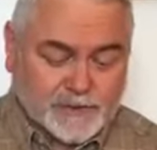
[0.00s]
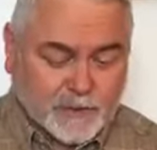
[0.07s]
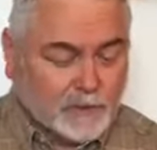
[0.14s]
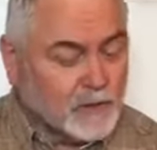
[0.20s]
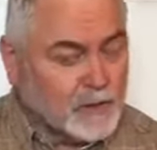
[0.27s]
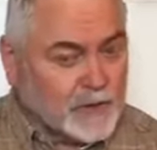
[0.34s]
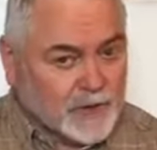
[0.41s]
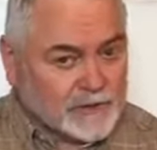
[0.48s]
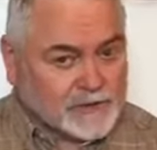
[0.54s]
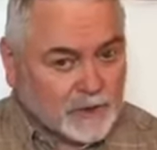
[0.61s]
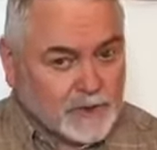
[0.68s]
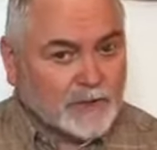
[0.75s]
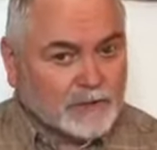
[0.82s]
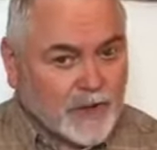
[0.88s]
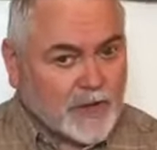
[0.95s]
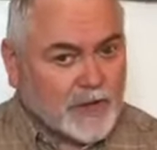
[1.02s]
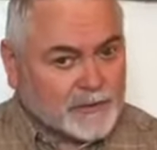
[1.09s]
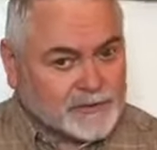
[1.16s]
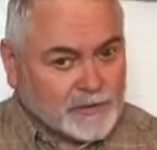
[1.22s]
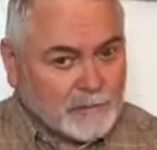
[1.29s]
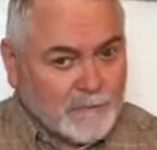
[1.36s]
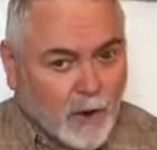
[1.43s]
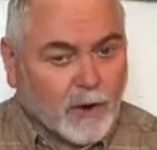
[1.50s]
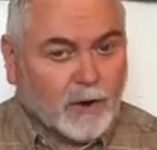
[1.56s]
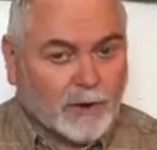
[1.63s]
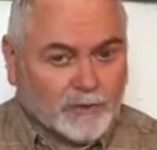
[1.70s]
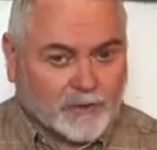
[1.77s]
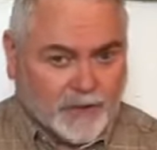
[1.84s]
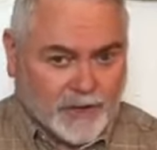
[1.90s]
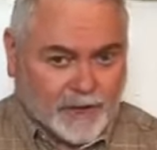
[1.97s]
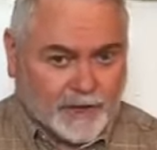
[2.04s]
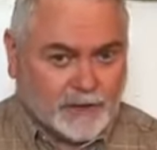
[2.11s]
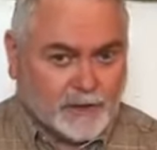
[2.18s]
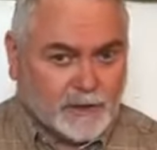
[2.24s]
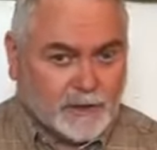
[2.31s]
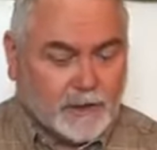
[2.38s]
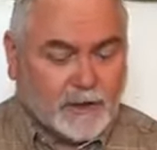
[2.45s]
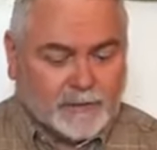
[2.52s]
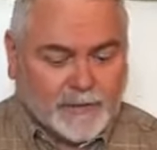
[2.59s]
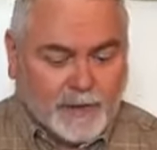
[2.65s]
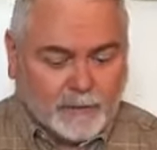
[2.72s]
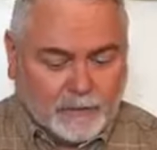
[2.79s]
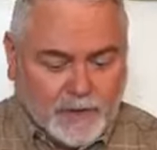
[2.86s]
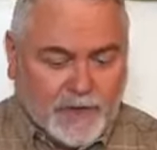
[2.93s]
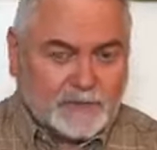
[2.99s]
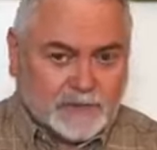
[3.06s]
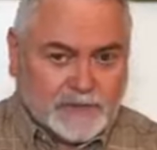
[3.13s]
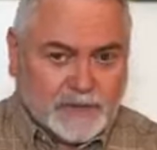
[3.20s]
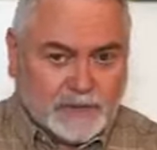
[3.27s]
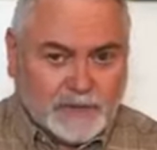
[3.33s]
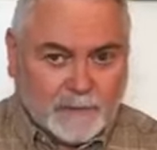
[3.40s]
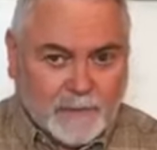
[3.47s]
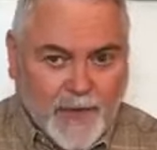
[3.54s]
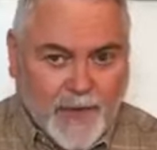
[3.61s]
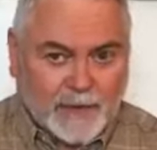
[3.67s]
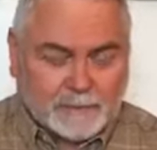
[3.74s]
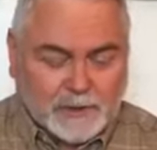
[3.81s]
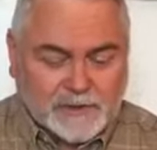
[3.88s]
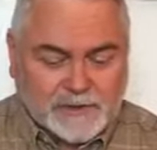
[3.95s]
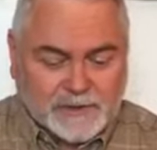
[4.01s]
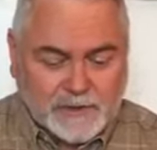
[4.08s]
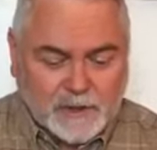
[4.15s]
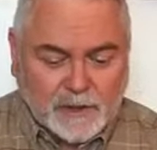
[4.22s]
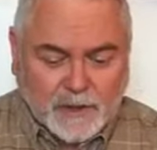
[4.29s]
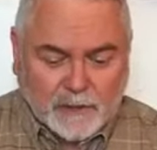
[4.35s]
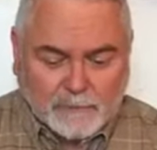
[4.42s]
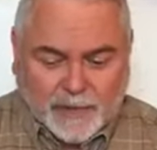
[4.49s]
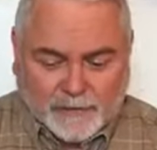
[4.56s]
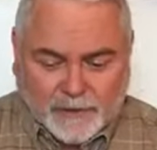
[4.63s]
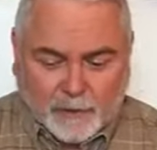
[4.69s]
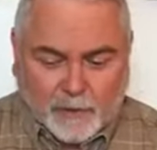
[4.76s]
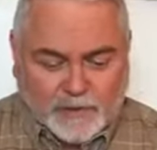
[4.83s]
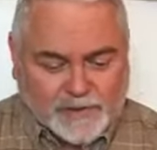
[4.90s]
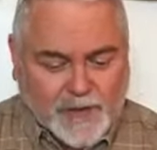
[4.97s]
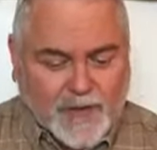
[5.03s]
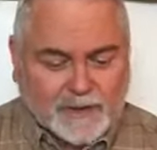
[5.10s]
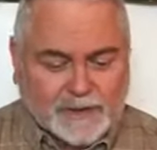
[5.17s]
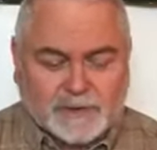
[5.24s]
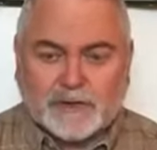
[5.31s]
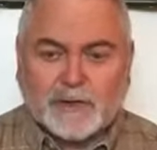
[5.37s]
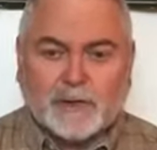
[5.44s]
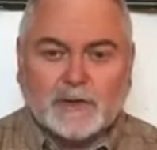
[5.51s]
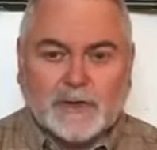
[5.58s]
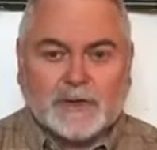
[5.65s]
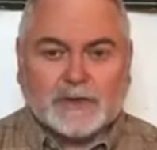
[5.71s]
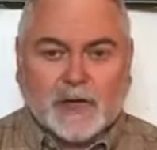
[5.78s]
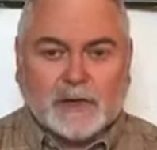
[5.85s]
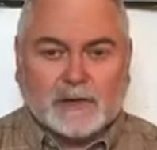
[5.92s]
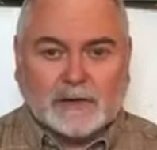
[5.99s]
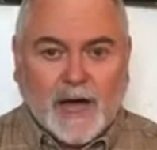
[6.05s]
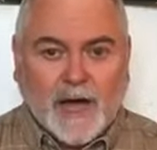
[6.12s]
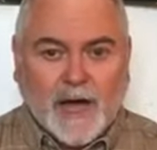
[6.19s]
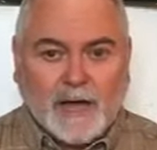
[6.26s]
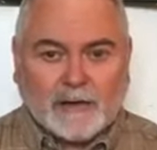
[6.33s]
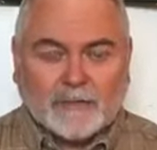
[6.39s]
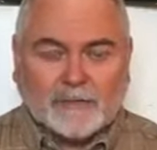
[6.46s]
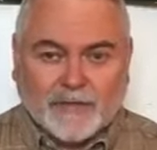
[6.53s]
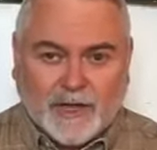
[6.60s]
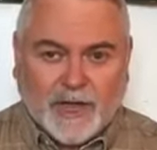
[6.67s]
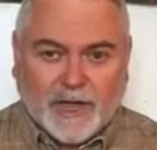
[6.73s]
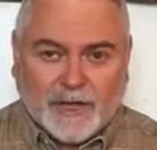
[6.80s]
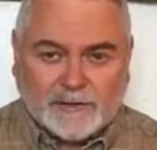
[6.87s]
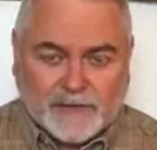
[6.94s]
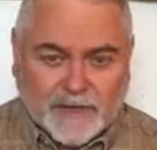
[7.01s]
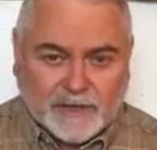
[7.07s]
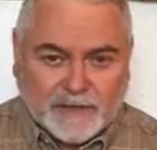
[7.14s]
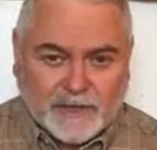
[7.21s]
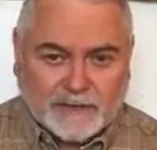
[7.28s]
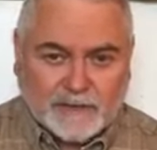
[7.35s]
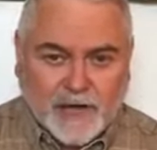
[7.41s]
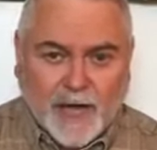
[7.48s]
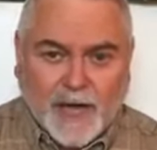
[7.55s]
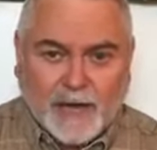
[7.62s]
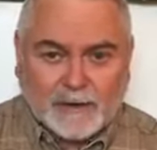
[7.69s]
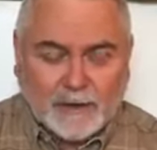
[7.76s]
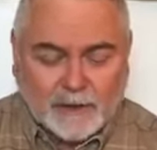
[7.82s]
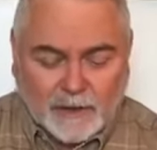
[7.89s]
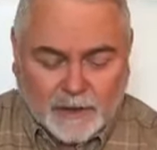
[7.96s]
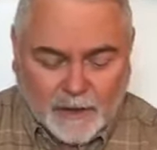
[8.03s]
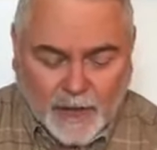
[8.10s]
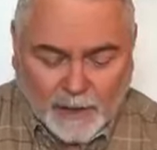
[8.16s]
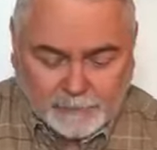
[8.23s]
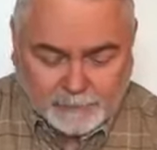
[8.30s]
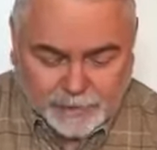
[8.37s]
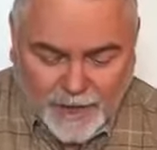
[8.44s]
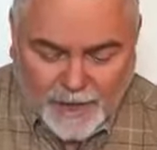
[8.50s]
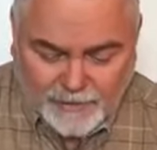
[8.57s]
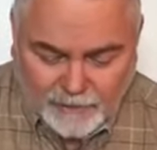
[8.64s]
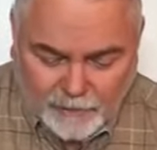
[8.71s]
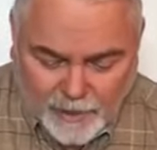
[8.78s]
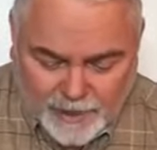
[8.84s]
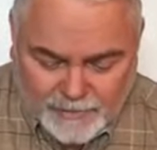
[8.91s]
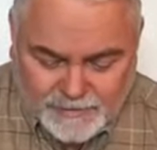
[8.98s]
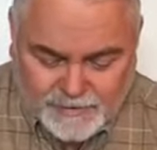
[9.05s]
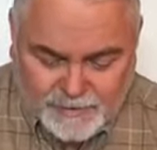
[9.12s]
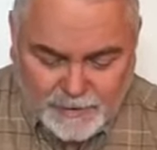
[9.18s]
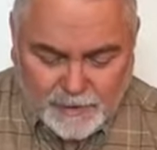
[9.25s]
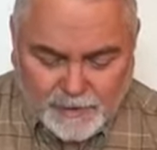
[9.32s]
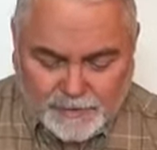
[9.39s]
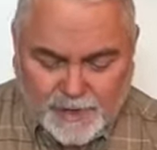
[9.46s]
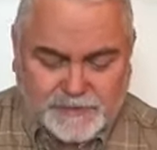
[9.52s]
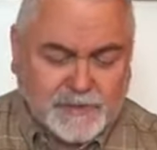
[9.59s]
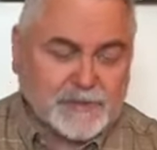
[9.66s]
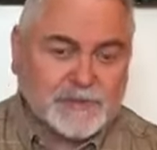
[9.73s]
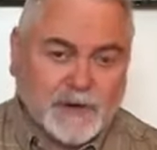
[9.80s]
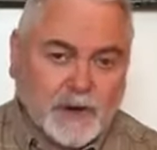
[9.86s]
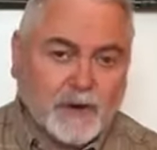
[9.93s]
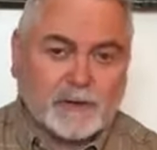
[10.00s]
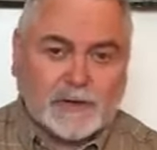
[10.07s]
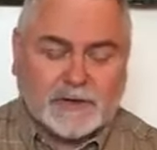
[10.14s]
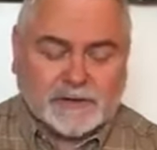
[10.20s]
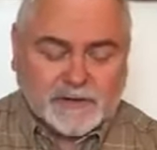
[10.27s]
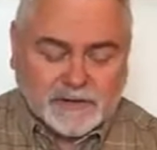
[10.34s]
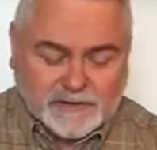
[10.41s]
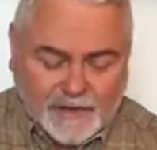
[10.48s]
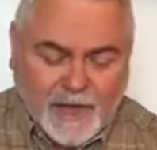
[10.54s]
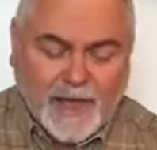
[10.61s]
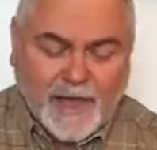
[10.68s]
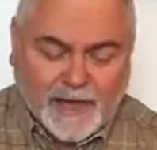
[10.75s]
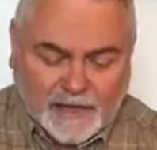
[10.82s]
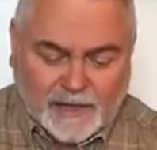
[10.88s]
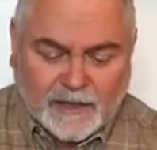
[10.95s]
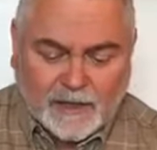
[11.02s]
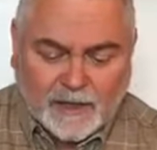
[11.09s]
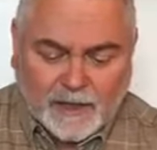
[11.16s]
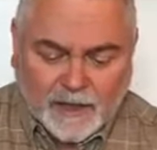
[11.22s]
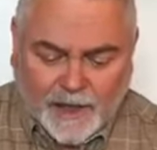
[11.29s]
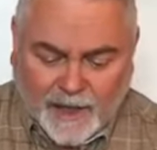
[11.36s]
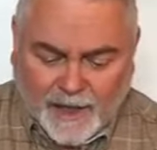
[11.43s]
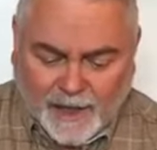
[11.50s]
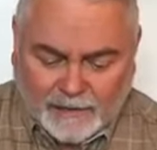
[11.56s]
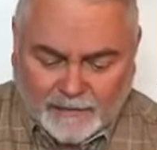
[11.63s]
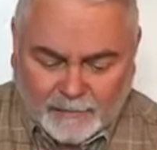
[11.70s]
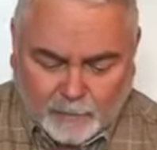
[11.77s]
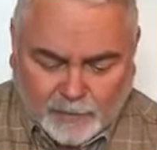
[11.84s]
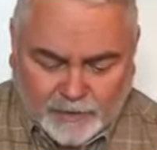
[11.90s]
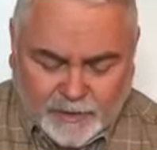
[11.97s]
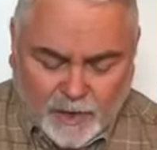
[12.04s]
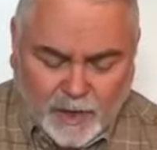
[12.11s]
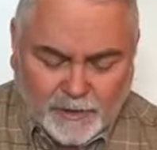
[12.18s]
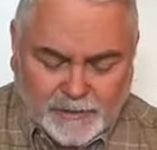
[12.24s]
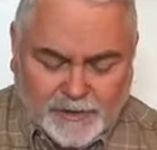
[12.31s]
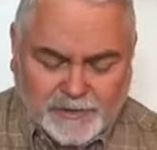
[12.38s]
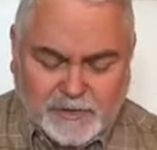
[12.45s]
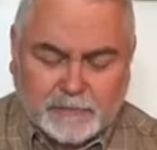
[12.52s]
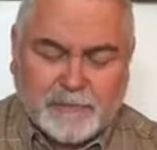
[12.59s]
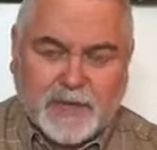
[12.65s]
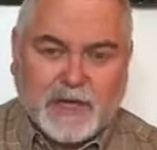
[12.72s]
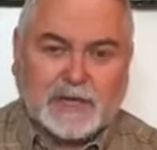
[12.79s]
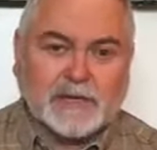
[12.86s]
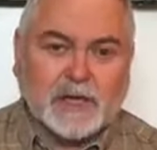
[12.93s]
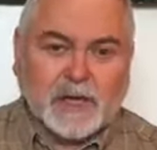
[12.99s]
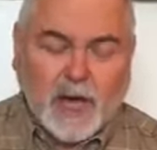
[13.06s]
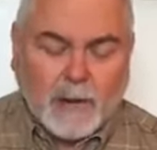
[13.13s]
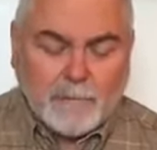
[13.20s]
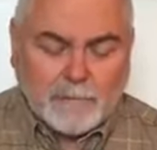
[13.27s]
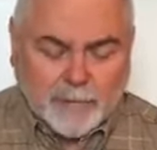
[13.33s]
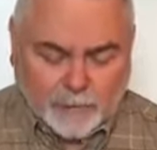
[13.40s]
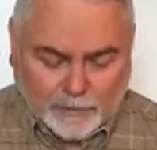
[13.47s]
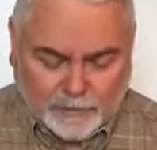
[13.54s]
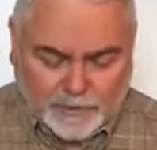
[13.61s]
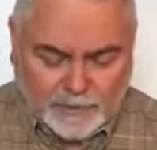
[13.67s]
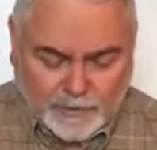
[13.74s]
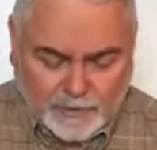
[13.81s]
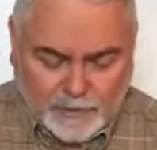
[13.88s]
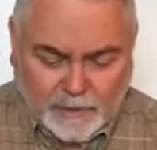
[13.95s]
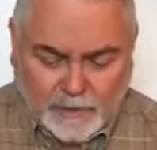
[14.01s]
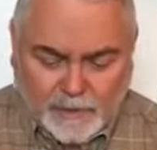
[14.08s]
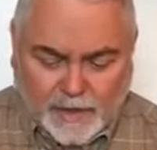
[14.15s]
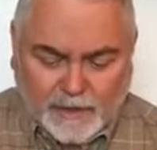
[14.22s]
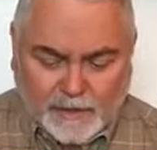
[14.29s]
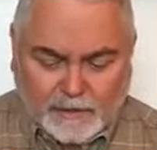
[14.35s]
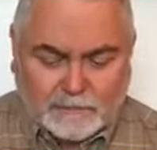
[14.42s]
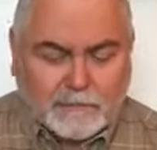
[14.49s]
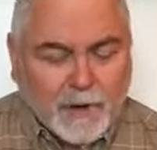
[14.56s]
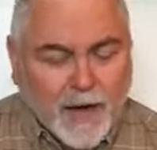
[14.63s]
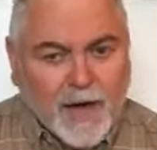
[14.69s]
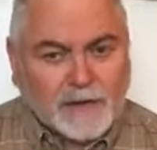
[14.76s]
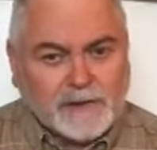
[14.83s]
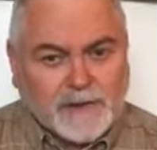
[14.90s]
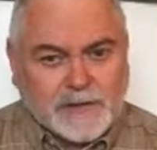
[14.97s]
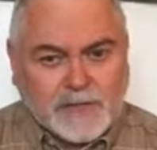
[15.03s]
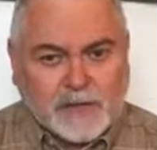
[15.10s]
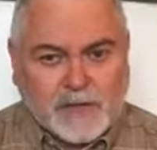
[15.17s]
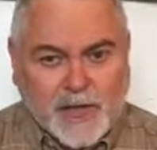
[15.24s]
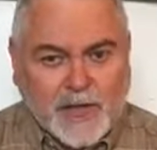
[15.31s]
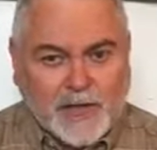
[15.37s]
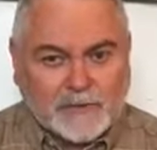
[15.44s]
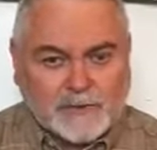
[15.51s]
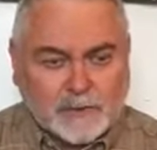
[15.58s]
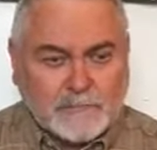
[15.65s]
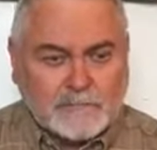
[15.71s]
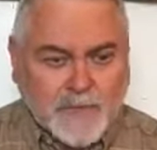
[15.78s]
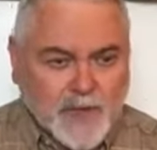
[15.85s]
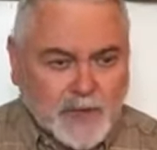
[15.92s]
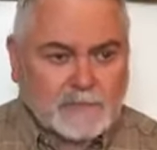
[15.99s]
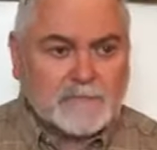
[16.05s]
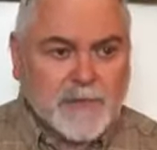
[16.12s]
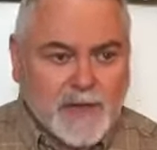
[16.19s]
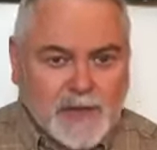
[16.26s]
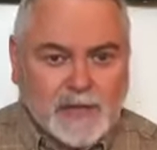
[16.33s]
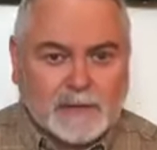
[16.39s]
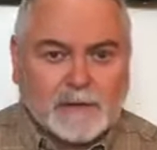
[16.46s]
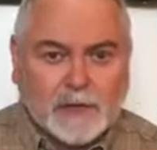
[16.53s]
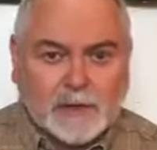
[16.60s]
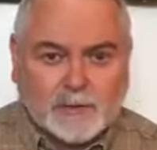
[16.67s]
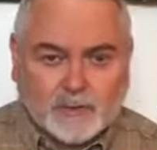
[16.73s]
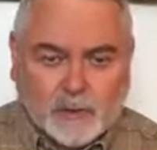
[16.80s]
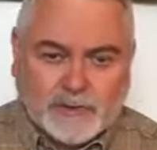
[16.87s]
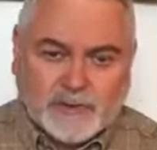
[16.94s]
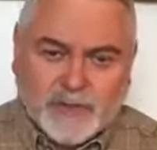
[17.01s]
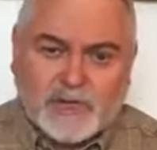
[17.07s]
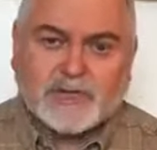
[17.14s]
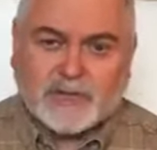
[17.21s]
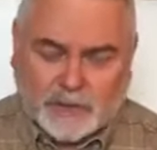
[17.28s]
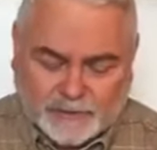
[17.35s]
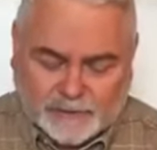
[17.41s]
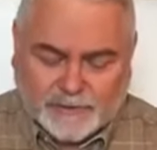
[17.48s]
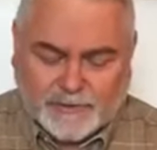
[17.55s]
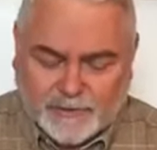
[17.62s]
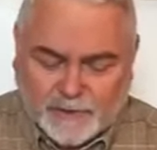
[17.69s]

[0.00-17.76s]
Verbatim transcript: So it's a good thing, it's a moral thing that we get the Ten Commandments. But there was added to it a lot of things that did not apply to us necessarily today and would cause us to be encumbered and in bondage again to man made traditions.